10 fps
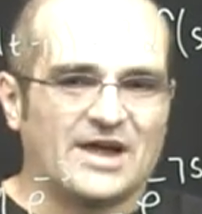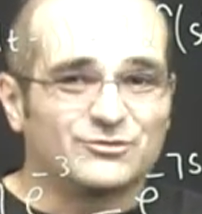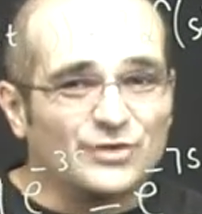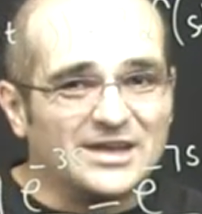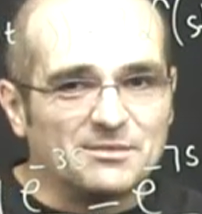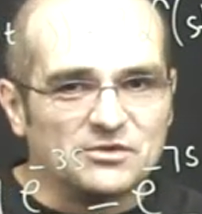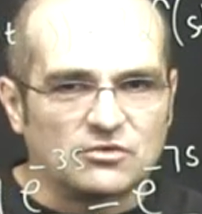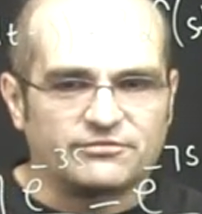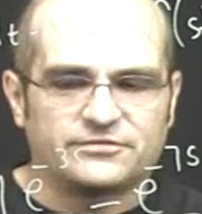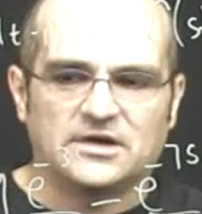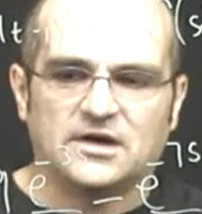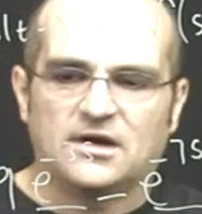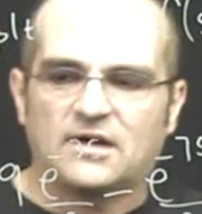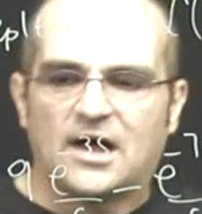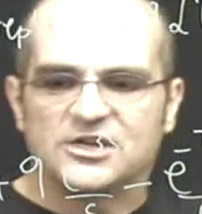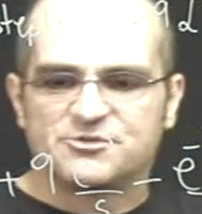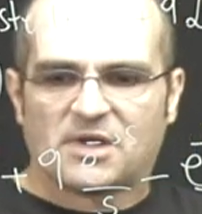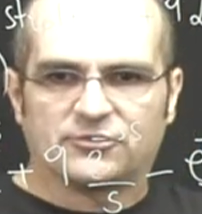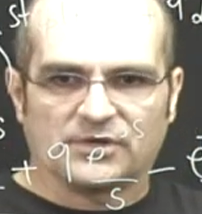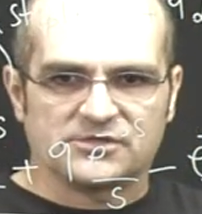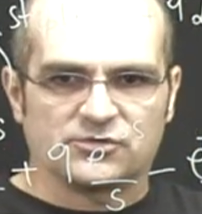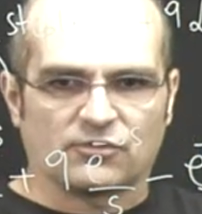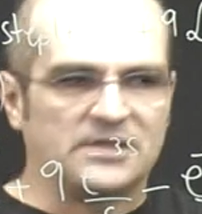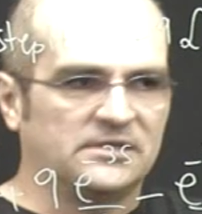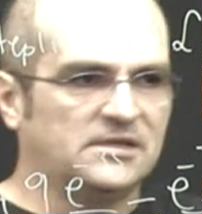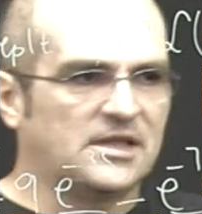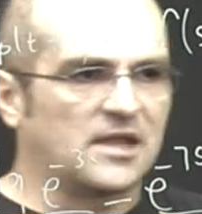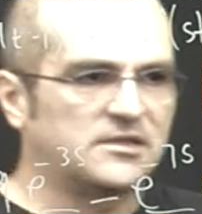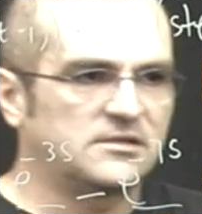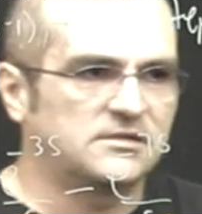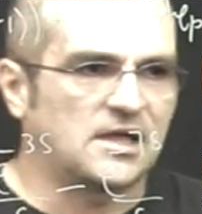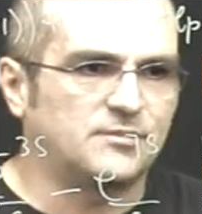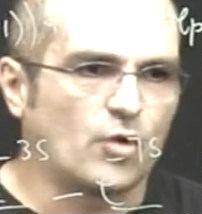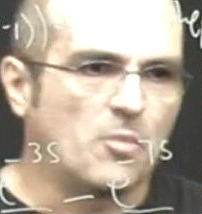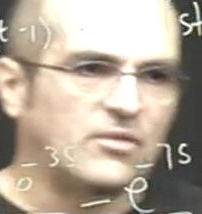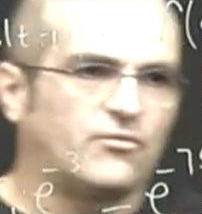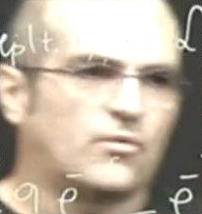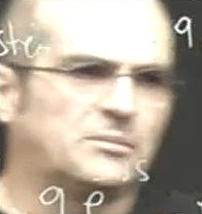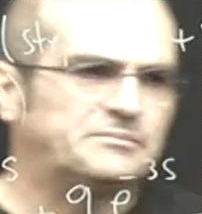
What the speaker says: do a little bit of algebra tricks to write it in that proper form.